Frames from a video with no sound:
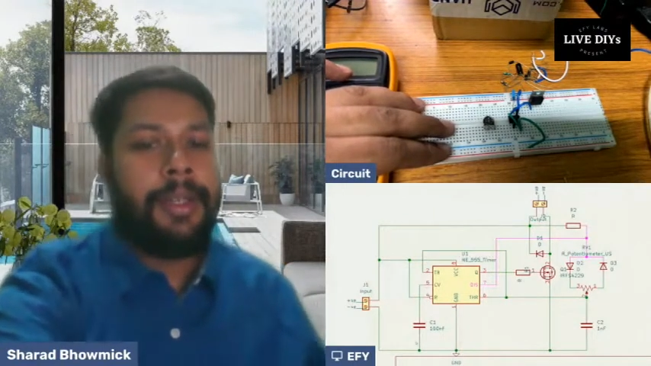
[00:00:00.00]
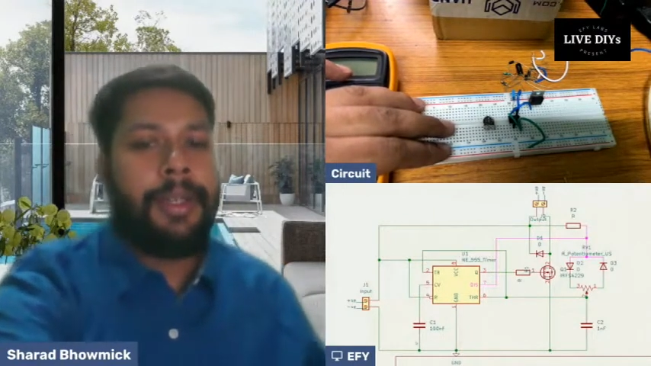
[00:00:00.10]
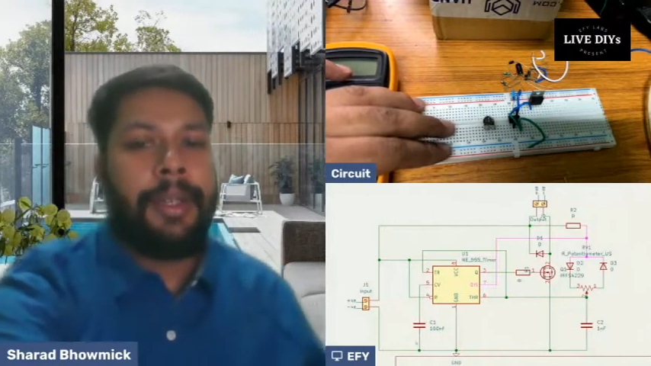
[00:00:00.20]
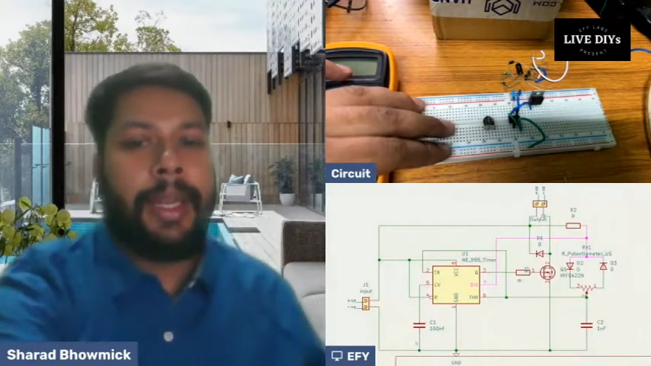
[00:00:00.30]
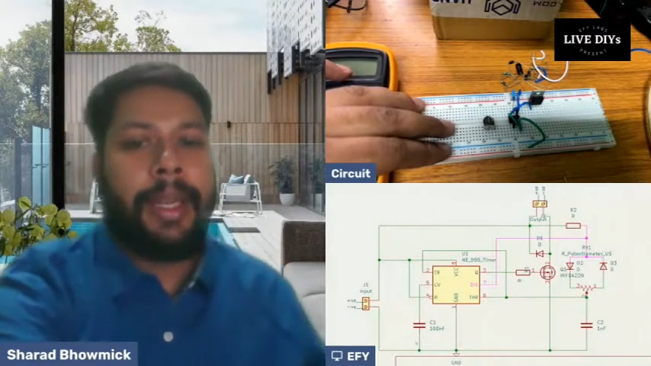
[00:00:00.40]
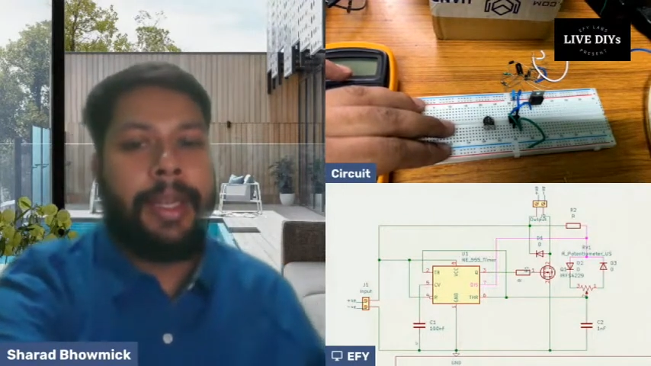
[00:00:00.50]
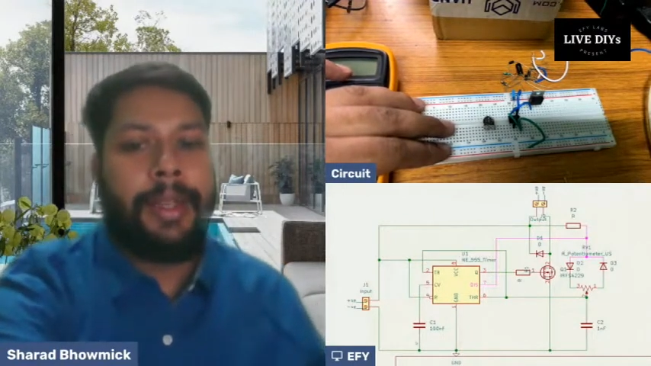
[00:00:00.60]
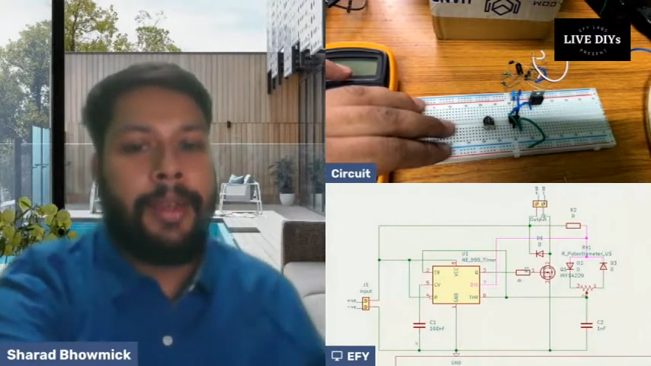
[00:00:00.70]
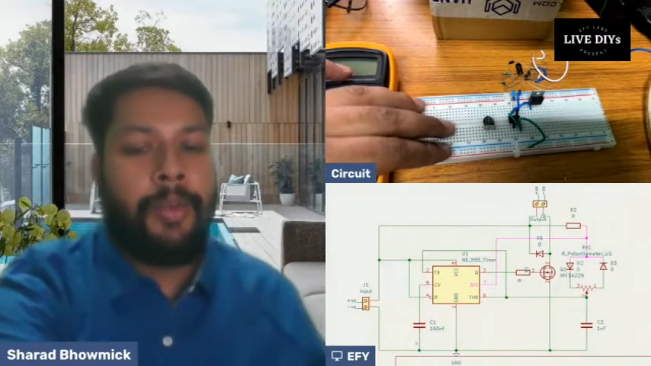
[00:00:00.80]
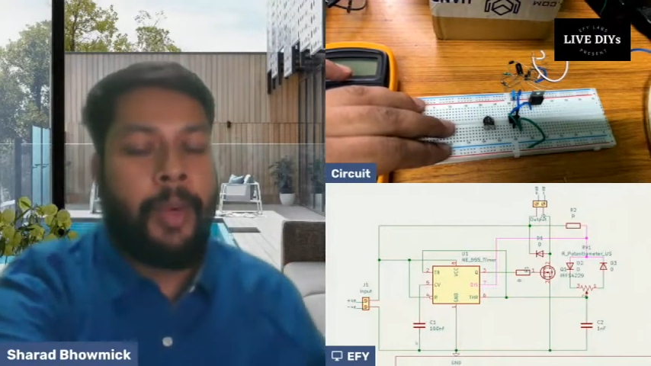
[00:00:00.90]
like
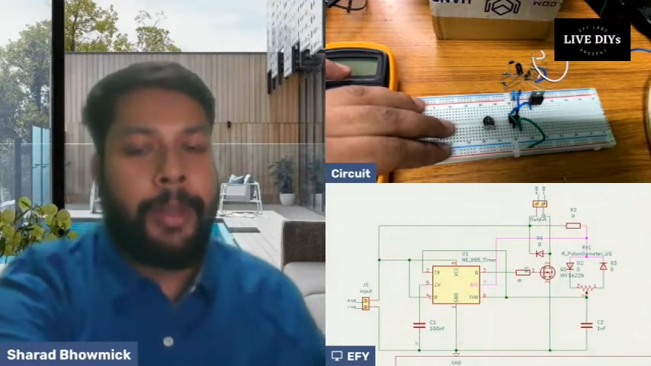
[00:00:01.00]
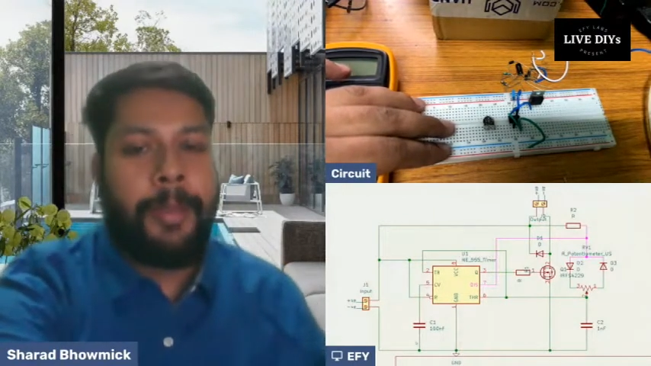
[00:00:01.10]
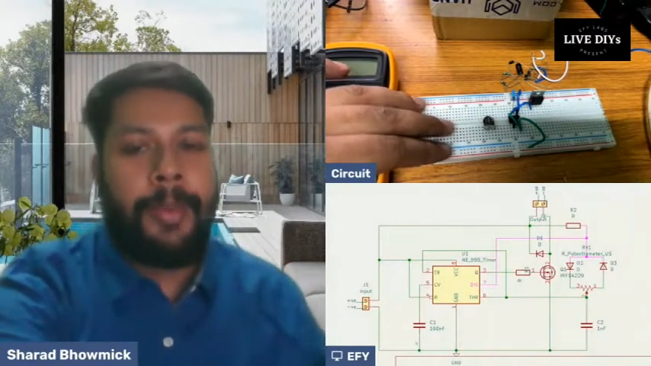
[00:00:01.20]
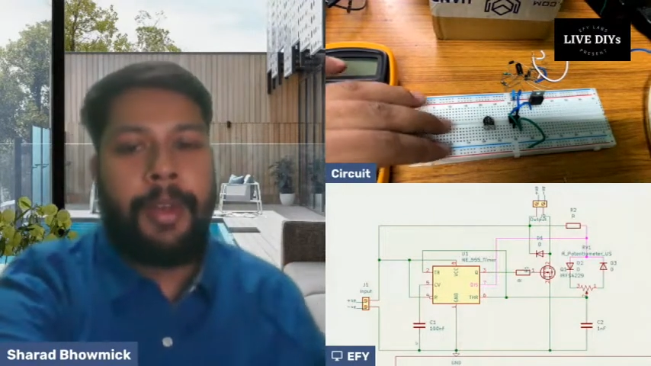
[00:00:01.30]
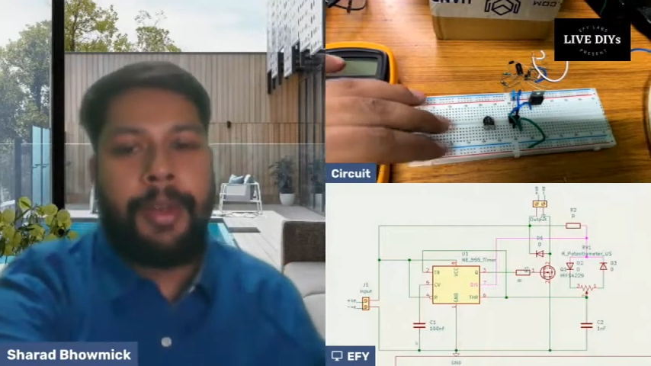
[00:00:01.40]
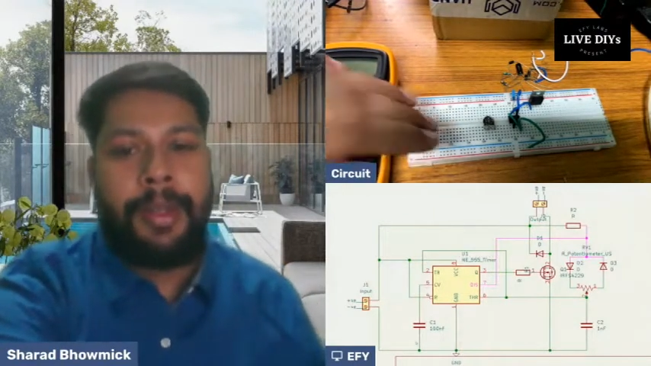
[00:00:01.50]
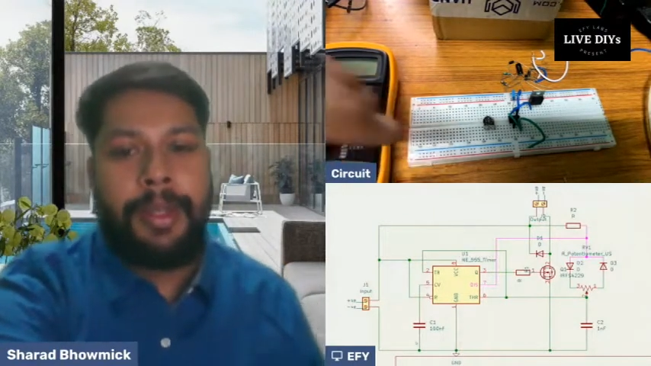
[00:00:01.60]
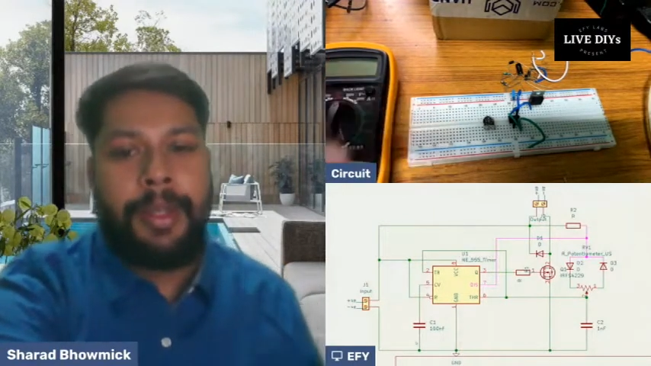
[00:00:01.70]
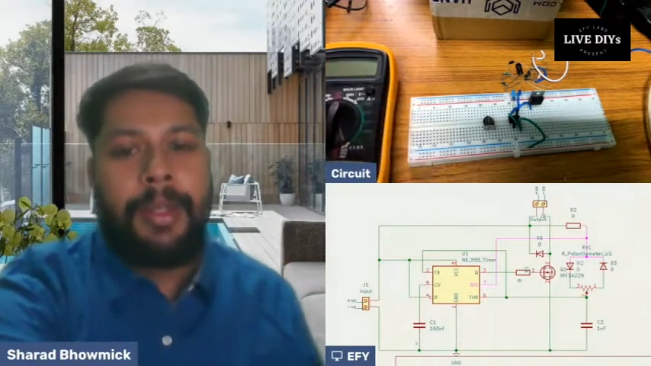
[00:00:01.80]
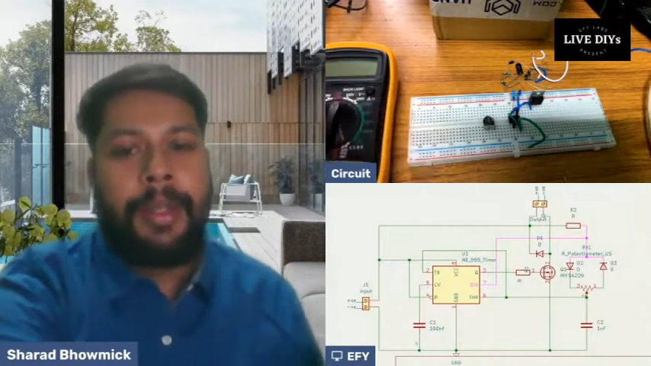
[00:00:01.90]
whatever,
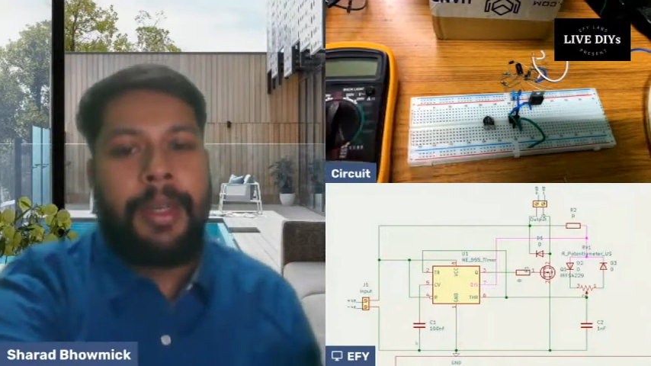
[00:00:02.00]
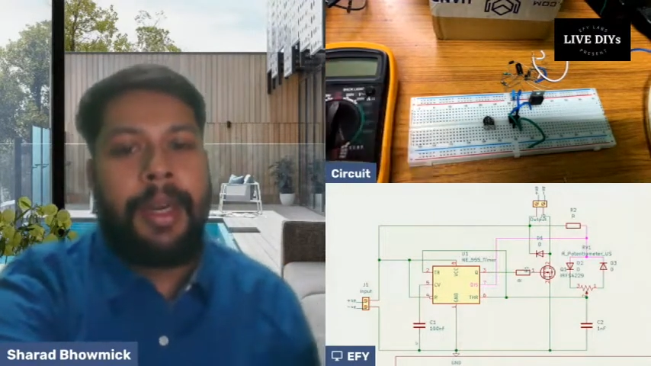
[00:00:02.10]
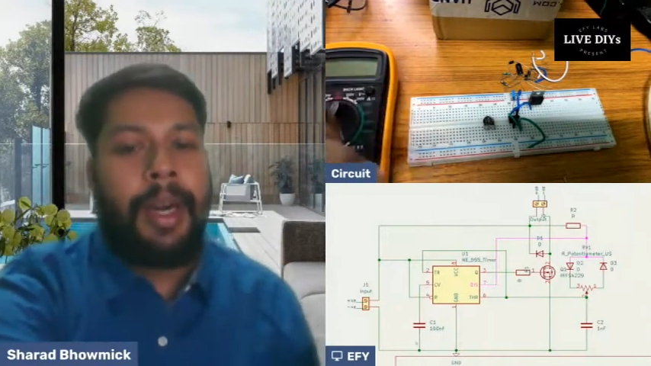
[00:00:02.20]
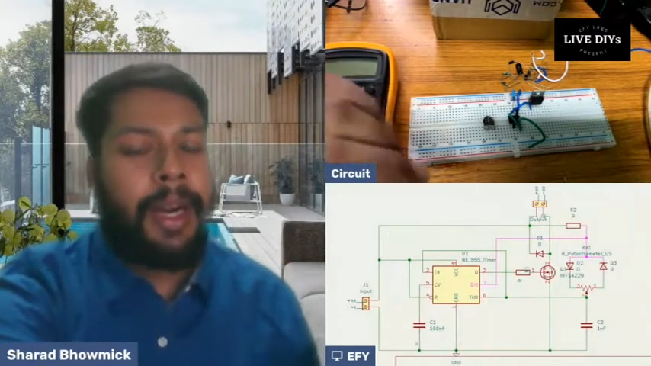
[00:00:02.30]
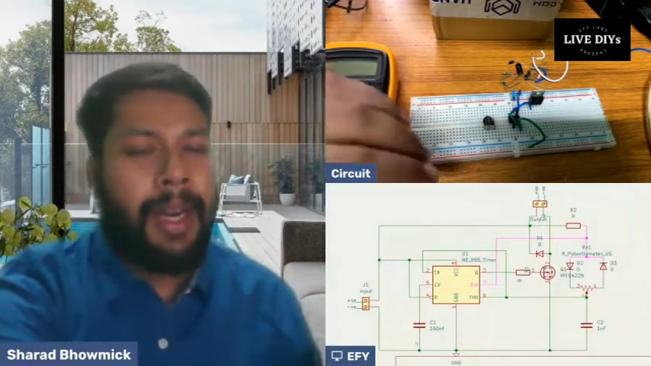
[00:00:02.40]
a